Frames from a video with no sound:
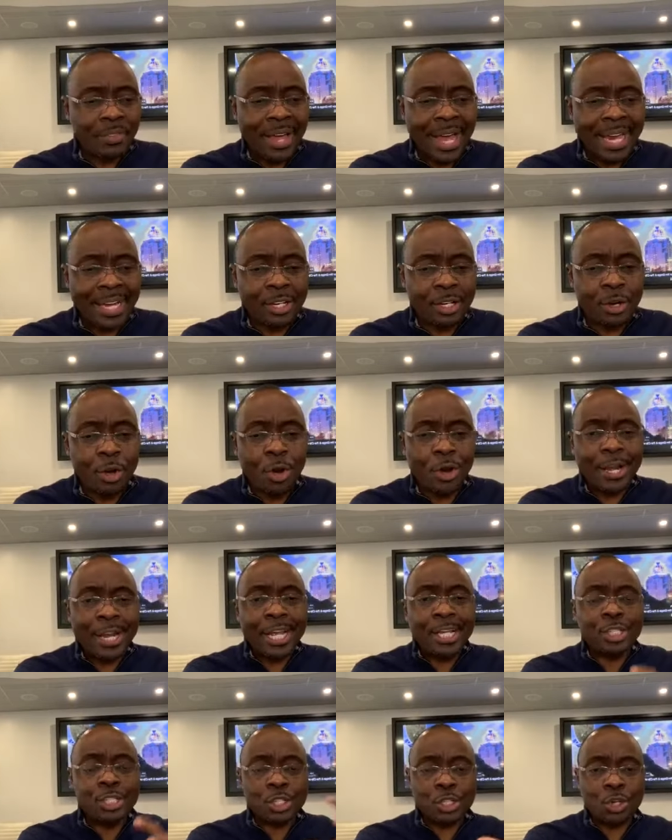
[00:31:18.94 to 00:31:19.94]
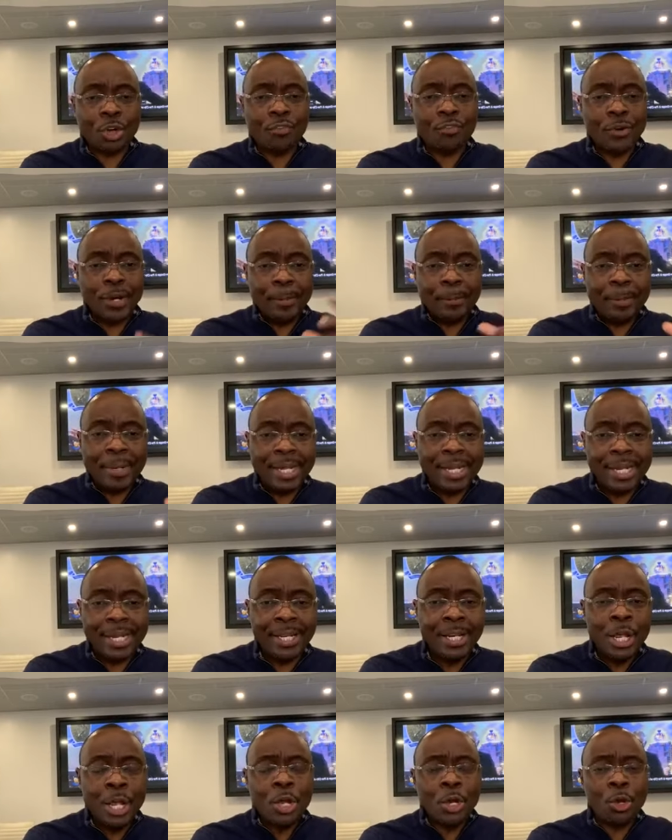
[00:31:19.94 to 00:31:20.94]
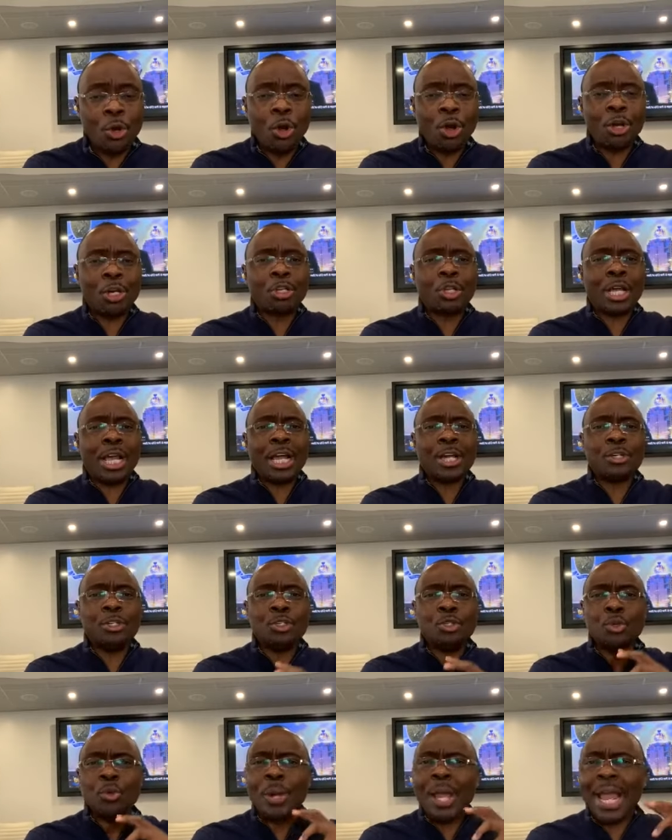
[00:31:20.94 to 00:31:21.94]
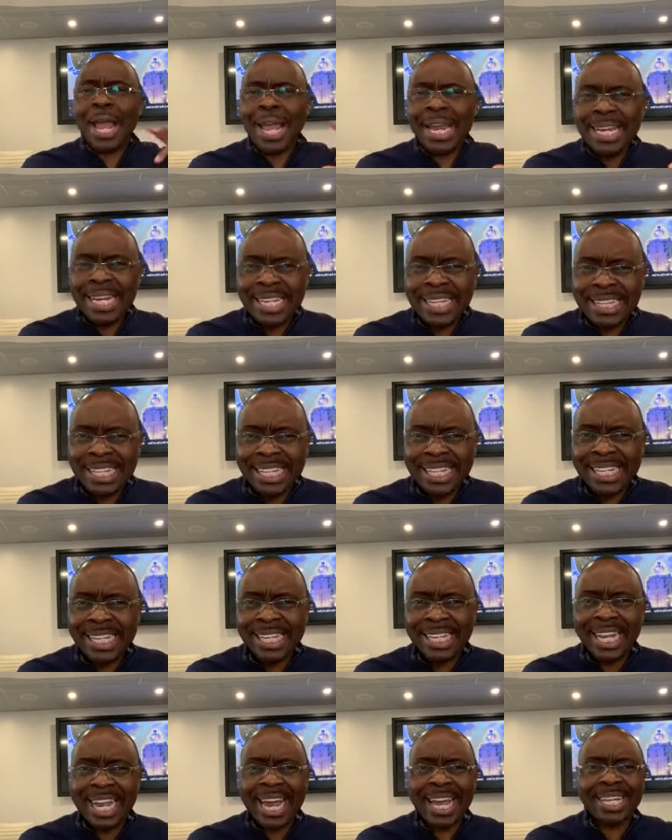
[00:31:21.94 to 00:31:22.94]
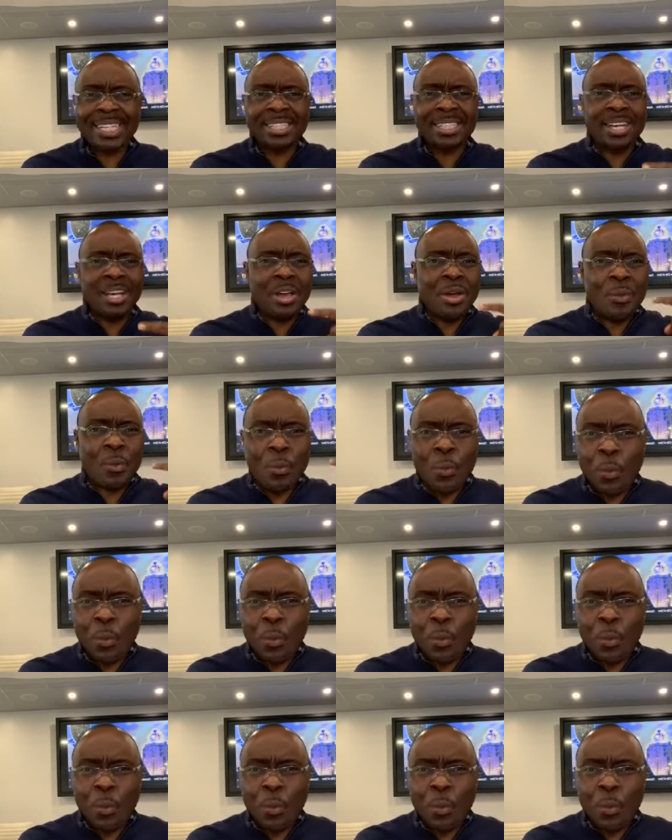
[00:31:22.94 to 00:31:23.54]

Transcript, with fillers: that God is sovereign, meaning God can do anything he likes,